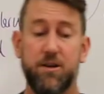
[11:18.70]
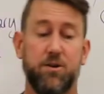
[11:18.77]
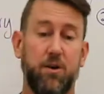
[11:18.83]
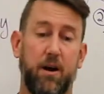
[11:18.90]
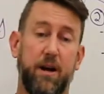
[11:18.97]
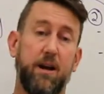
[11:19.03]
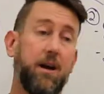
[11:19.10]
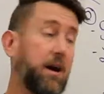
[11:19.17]
is
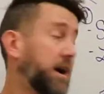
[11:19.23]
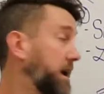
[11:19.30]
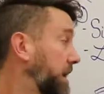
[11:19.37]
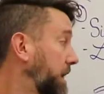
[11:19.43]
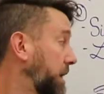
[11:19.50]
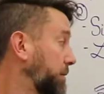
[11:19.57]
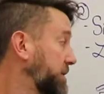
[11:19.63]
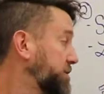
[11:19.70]
drying,
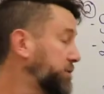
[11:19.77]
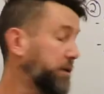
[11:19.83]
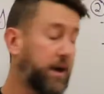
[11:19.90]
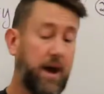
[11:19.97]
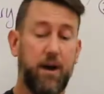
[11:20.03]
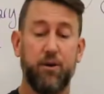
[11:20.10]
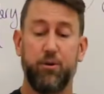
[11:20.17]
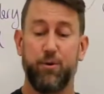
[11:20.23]
I'm going to show you
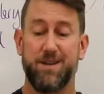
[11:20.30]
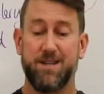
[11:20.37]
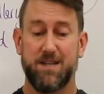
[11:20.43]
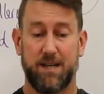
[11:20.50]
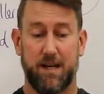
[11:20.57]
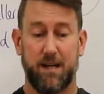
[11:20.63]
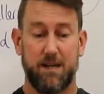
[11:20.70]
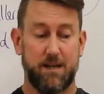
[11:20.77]
how to do the
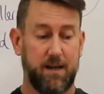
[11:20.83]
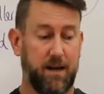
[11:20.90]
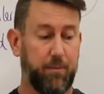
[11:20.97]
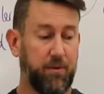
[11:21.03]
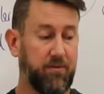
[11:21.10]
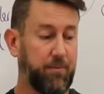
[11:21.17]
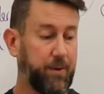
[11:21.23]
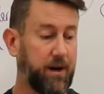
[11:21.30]
second type
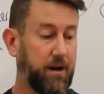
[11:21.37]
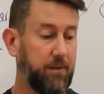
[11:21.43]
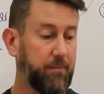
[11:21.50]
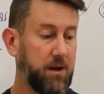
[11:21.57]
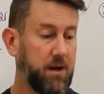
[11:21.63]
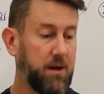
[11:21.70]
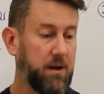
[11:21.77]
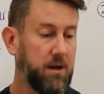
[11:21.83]
of
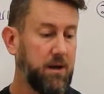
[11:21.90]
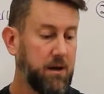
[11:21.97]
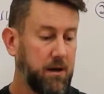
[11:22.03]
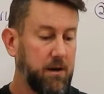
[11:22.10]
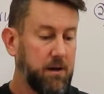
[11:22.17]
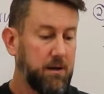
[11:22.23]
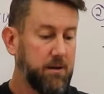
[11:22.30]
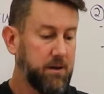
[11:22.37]
pot.
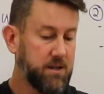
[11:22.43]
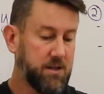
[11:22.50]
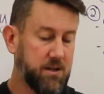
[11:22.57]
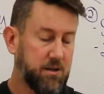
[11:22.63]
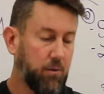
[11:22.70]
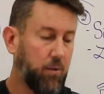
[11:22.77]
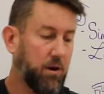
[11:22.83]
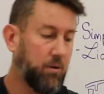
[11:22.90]
This is
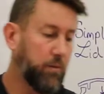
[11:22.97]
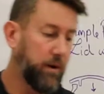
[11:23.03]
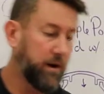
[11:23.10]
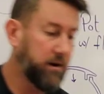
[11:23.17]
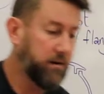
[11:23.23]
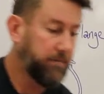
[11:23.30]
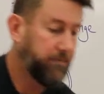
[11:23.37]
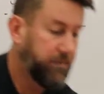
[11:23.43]
the one
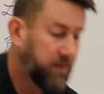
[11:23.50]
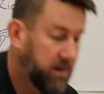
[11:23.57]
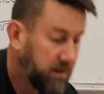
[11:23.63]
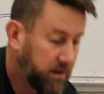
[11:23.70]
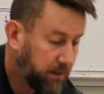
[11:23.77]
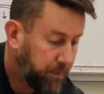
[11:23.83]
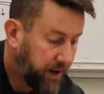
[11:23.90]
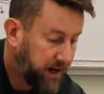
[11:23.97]
where
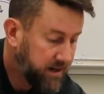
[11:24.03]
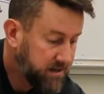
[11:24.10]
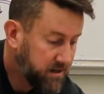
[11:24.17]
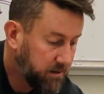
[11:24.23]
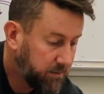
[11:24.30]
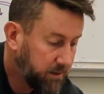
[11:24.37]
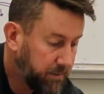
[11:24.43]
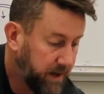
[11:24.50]
the pot is
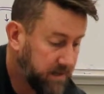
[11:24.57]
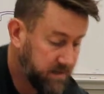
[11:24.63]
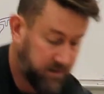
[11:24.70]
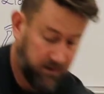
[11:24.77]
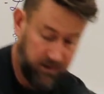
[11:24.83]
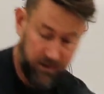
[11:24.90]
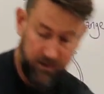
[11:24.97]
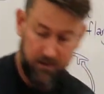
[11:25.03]
going to be
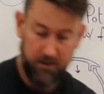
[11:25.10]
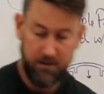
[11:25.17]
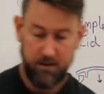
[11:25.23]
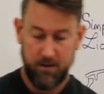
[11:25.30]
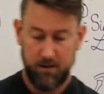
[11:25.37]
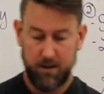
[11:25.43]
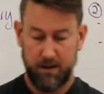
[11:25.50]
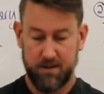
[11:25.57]
basically
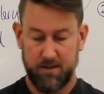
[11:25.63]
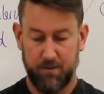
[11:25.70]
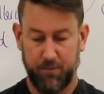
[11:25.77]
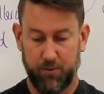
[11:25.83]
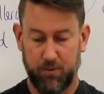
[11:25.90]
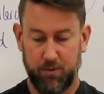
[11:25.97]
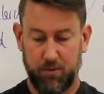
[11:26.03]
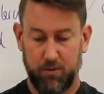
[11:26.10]
a
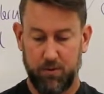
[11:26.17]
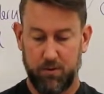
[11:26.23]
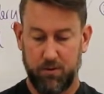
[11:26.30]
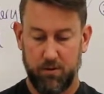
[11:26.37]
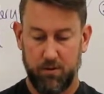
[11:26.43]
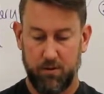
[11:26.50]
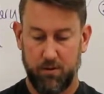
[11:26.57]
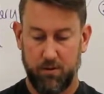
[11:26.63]
simple
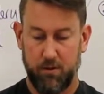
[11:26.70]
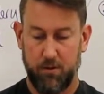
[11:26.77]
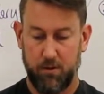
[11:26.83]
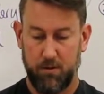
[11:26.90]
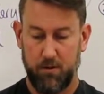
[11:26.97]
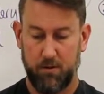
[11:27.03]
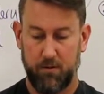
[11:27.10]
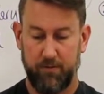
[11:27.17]

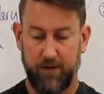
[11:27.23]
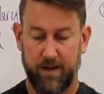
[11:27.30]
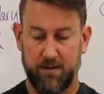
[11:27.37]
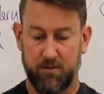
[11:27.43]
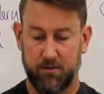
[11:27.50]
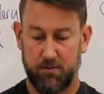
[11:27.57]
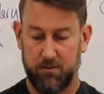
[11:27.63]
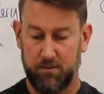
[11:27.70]

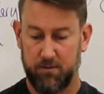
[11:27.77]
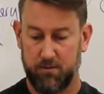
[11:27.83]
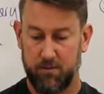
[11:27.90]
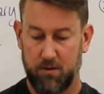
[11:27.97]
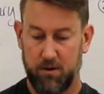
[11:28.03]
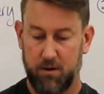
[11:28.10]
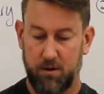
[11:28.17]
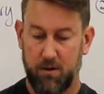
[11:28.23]
vessel.
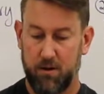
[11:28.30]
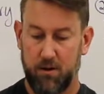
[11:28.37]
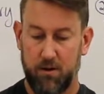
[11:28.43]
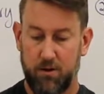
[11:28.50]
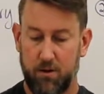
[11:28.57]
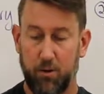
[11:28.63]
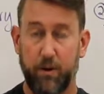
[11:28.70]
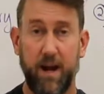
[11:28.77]

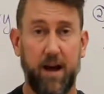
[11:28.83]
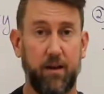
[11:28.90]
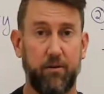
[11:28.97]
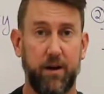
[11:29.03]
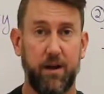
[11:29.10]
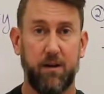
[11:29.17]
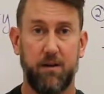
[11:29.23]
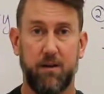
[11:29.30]
No
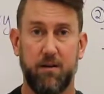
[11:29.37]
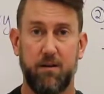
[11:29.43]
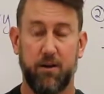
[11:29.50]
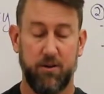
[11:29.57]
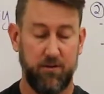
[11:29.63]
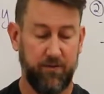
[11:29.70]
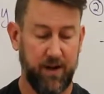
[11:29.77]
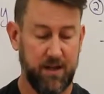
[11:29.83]
gallery,
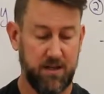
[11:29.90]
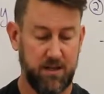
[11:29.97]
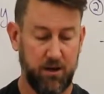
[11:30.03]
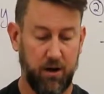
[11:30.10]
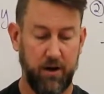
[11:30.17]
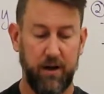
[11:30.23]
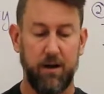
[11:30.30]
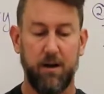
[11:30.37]
nothing fancy
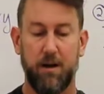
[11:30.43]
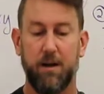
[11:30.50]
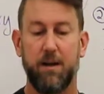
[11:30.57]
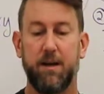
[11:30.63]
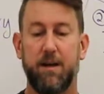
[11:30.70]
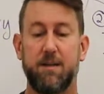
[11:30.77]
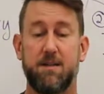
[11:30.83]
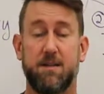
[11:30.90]
on it.
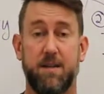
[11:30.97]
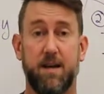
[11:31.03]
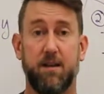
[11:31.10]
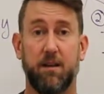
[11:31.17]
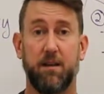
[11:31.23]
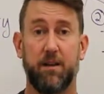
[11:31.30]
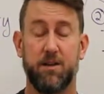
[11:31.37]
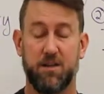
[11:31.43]
Instead,
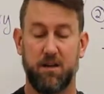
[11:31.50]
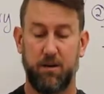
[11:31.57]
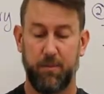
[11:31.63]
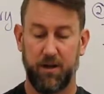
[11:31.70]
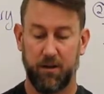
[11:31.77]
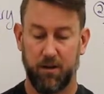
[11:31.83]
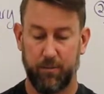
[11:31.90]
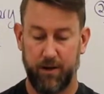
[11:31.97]
the lid is going to
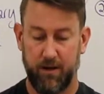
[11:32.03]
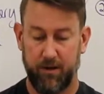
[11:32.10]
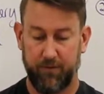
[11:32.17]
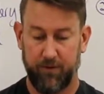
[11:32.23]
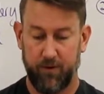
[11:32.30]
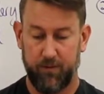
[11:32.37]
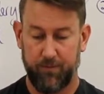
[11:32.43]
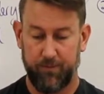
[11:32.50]
be a little bit
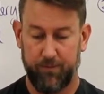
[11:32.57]
different.